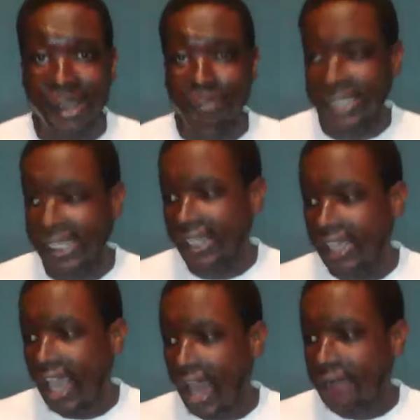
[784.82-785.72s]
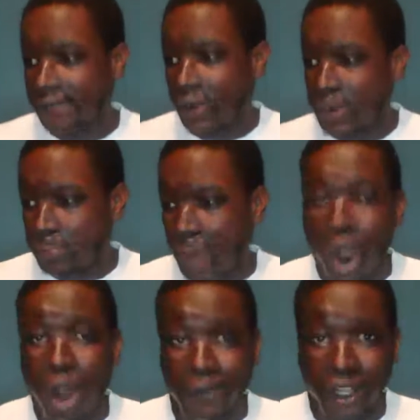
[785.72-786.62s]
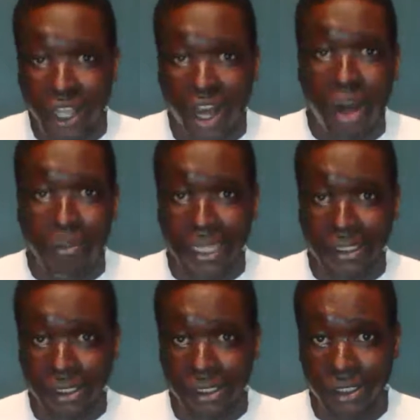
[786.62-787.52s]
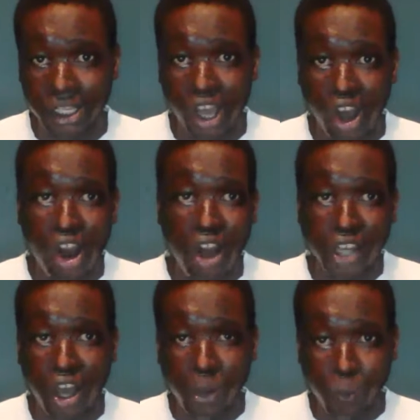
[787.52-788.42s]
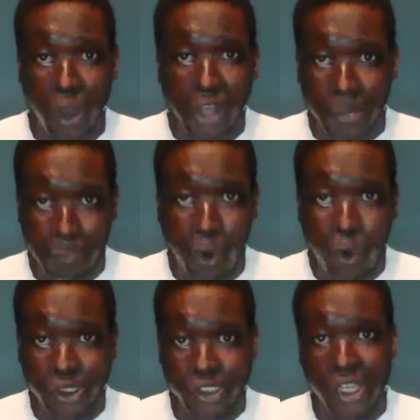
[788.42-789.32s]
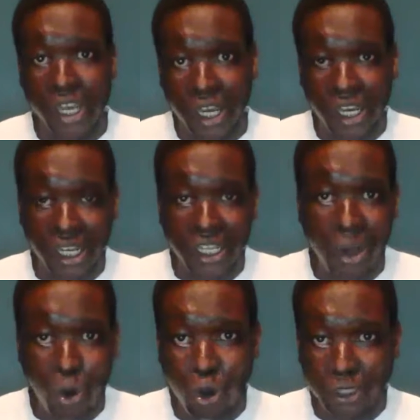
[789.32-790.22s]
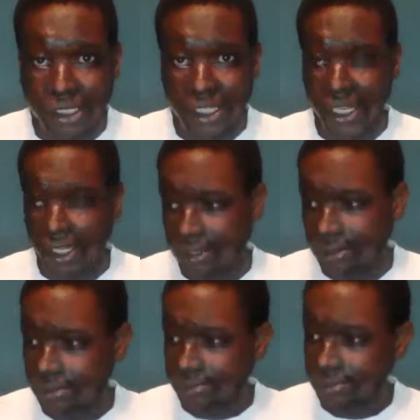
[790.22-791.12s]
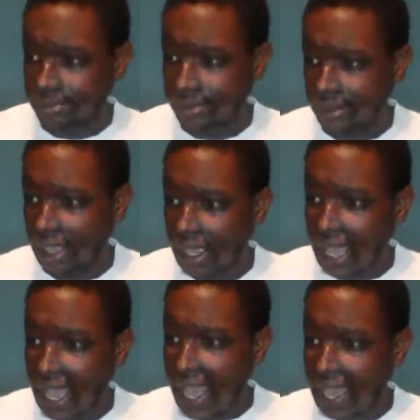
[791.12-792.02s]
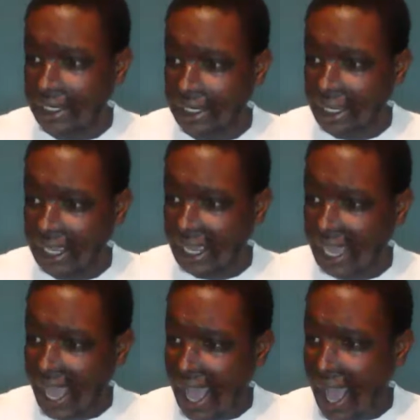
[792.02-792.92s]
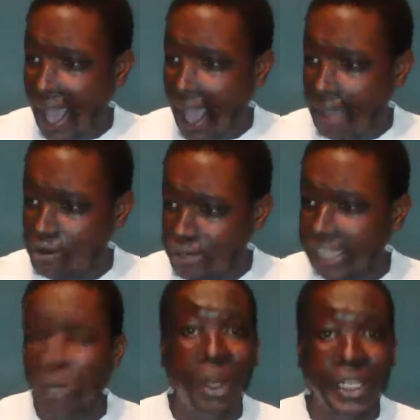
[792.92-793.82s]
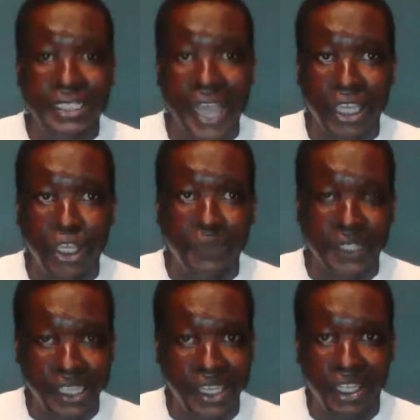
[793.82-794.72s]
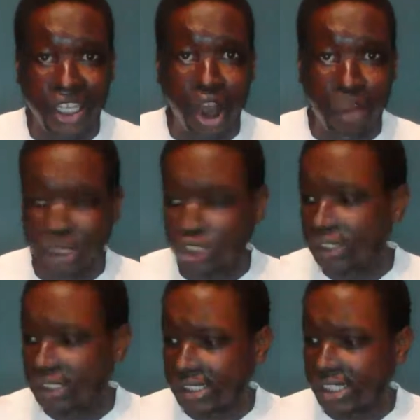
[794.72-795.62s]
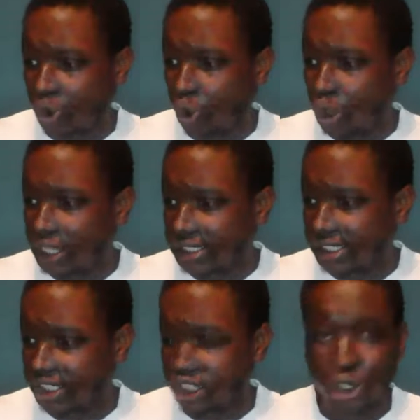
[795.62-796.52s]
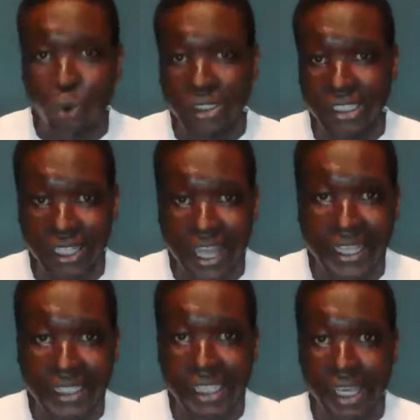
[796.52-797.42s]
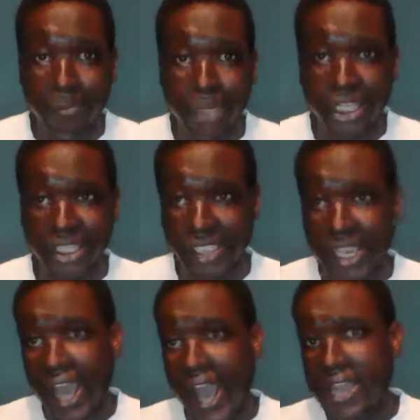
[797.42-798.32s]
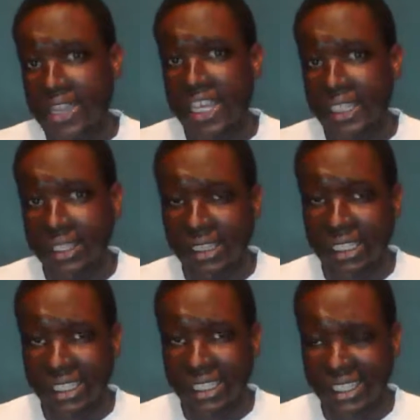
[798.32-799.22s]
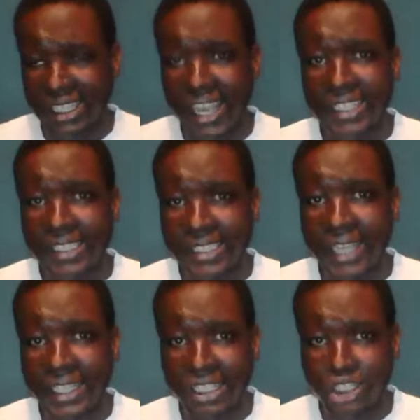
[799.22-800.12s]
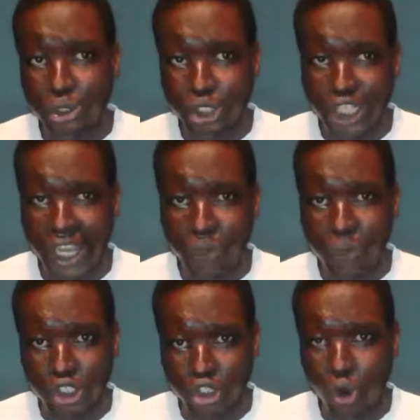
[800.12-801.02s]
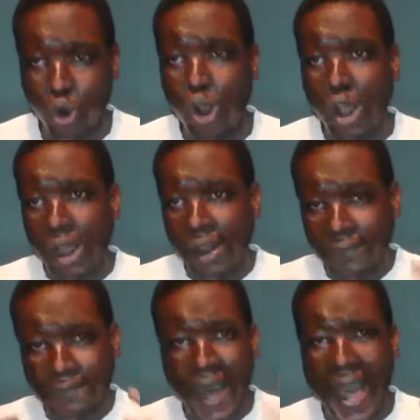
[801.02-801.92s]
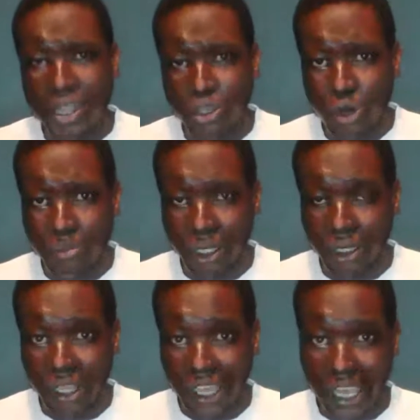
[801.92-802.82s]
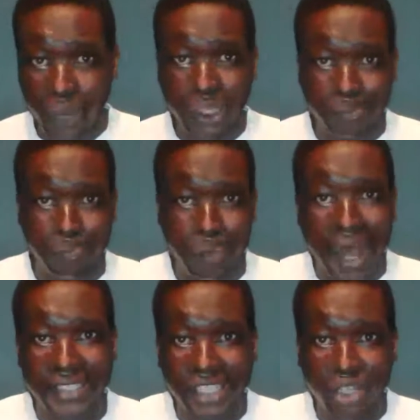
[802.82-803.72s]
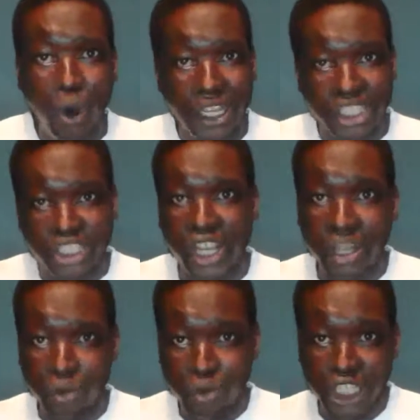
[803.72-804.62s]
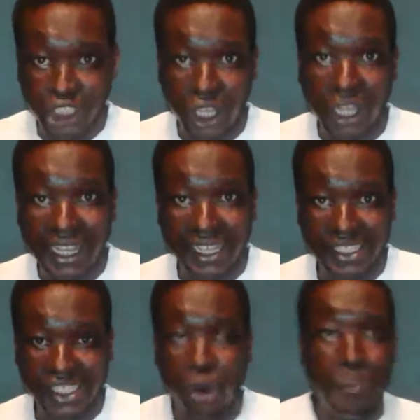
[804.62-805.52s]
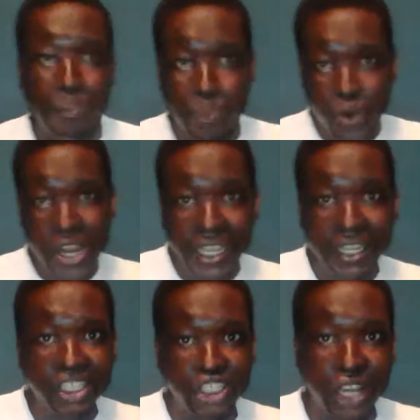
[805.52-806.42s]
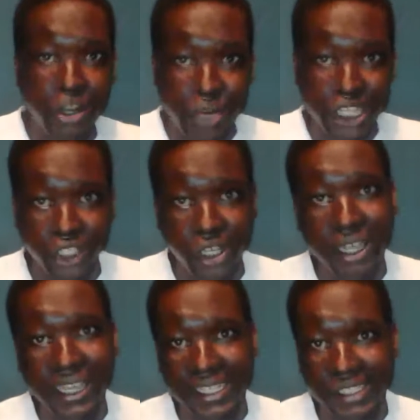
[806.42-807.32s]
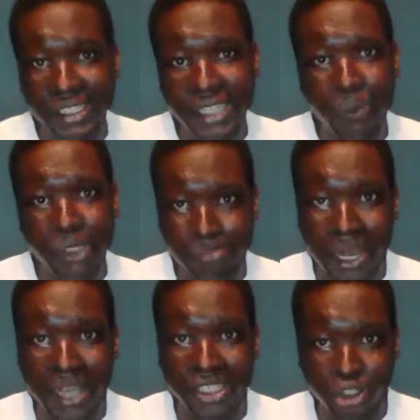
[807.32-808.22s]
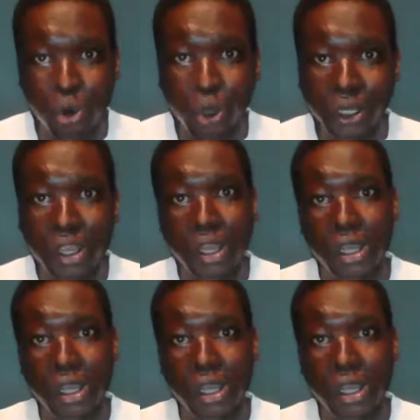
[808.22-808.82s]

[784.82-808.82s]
something, a very powerful comment on a post earlier on today. And I really want to thank you for taking the opportunity to call into the show tonight, because I think the insight that you shared was so valuable. It was passing on a generational lesson, or breaking a generational lesson that was passed on,